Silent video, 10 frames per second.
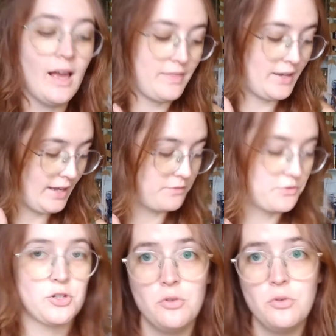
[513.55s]
And then I have
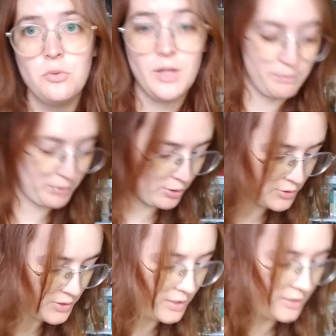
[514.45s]
two in
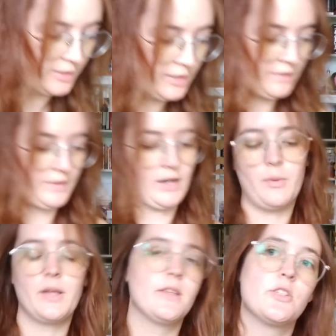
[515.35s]
person that I
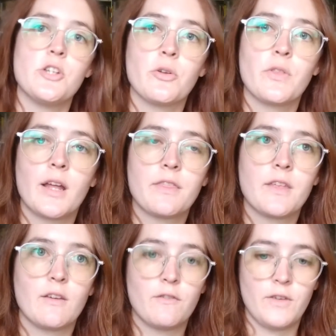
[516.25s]
read this year that I
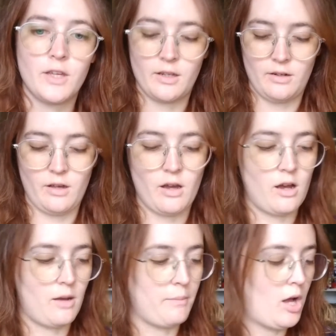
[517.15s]
think fit.
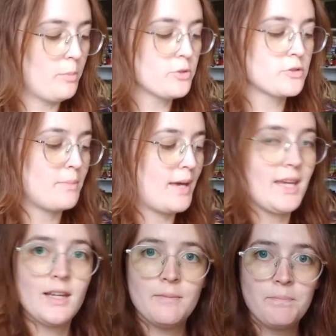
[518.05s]
Um, Almost
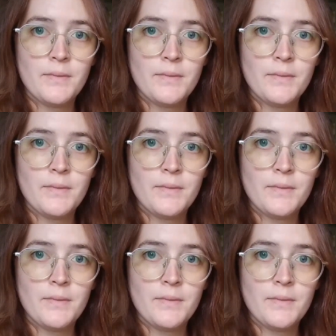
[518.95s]
Maine,